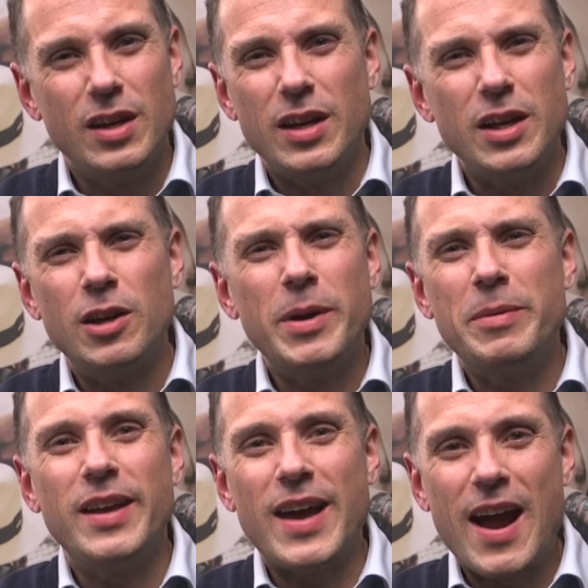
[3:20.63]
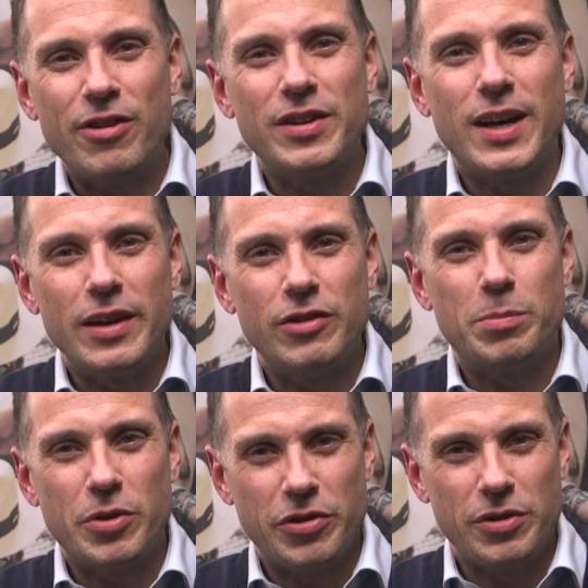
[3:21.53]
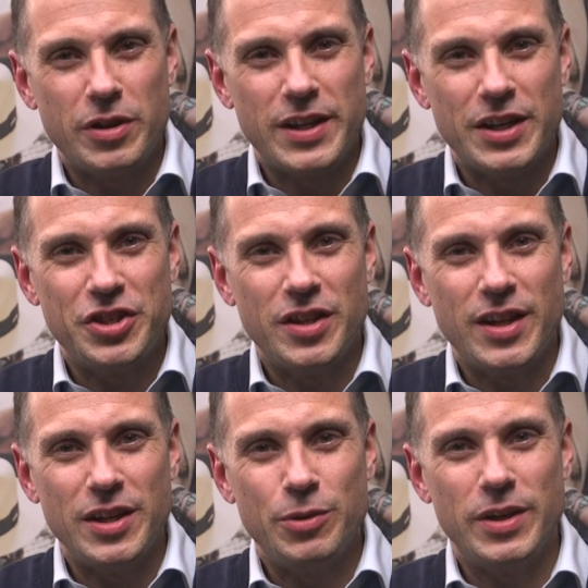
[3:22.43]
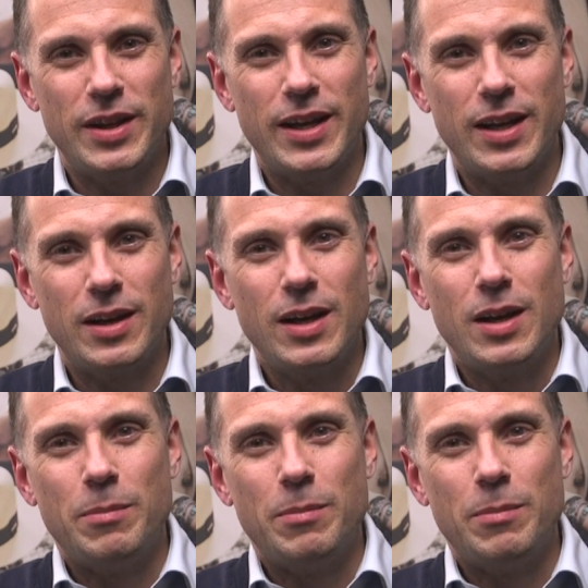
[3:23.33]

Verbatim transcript: You know, maybe they advertise the personal attention that you would get,